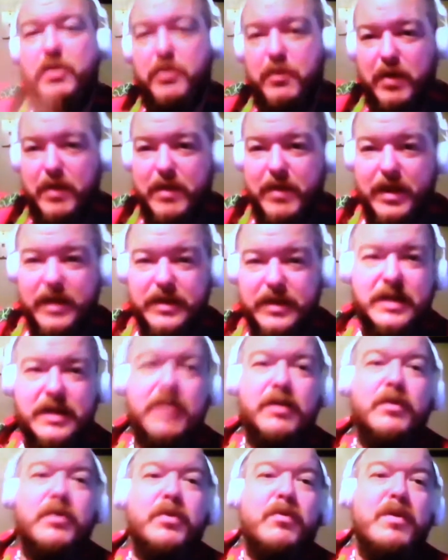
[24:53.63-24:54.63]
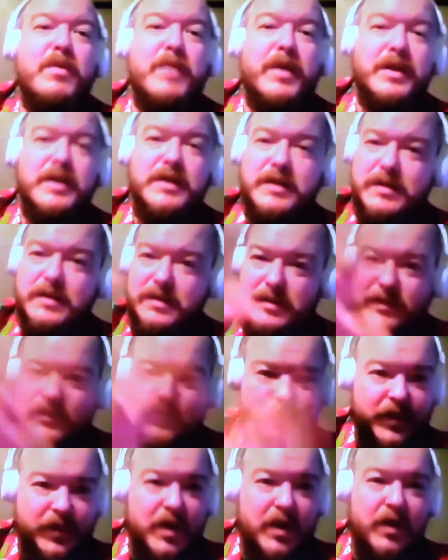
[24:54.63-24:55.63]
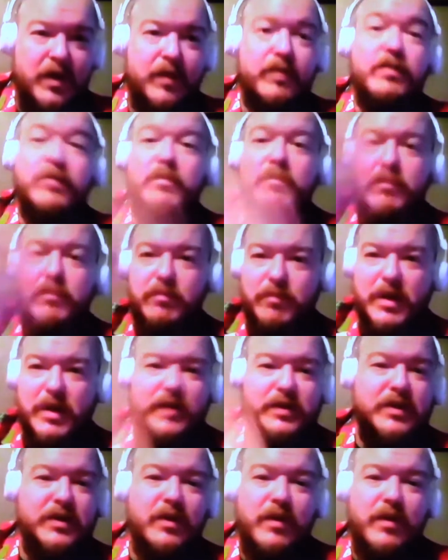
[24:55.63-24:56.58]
3 months here, 3 months, Minnesota.